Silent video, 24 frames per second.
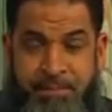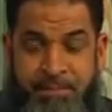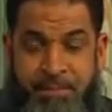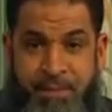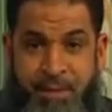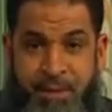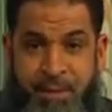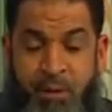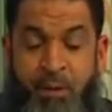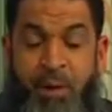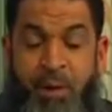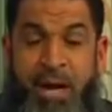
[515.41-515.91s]

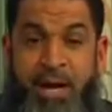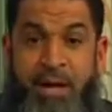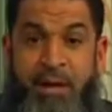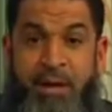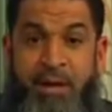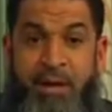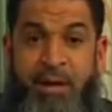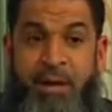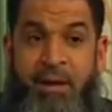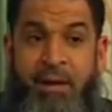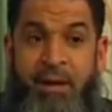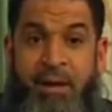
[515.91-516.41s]
Why?
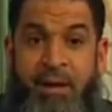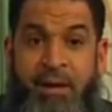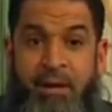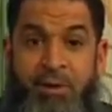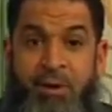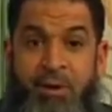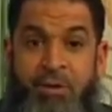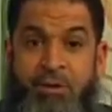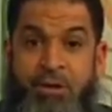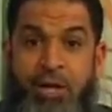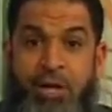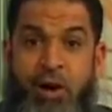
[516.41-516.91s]

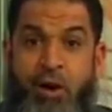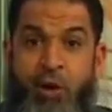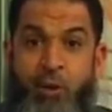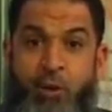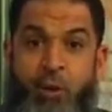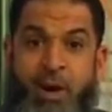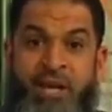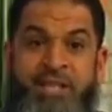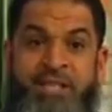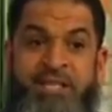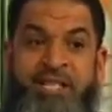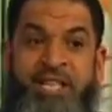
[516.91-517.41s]
Because
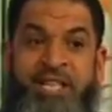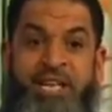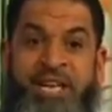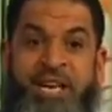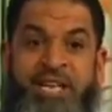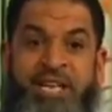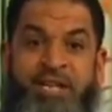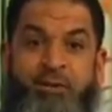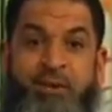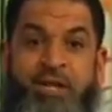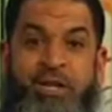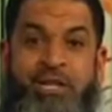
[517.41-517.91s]
once he
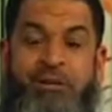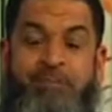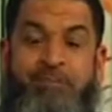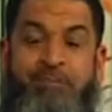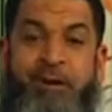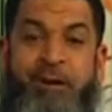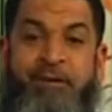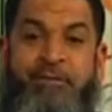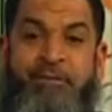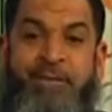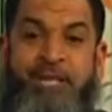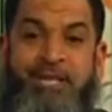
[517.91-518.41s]
is with the
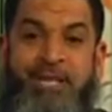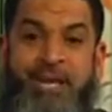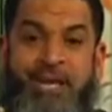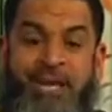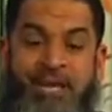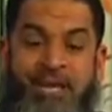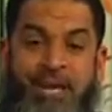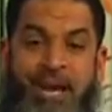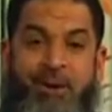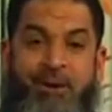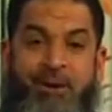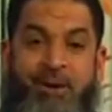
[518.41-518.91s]
Prophet
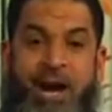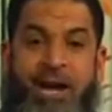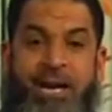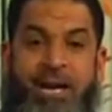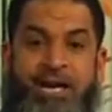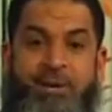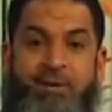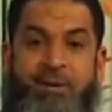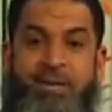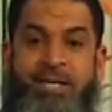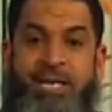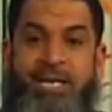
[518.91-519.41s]
sallallahu
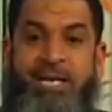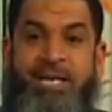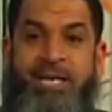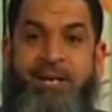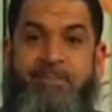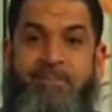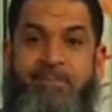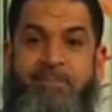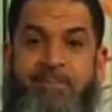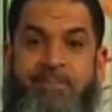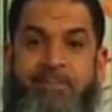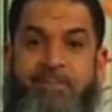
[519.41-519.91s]
alayhi wasallam,
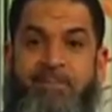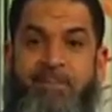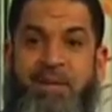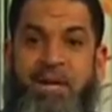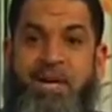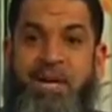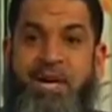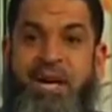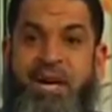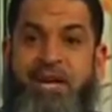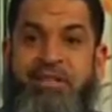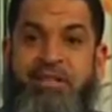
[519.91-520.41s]

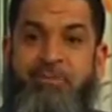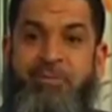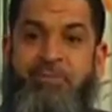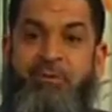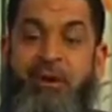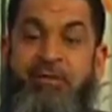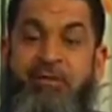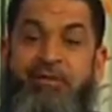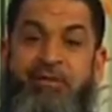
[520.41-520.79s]
the Prophet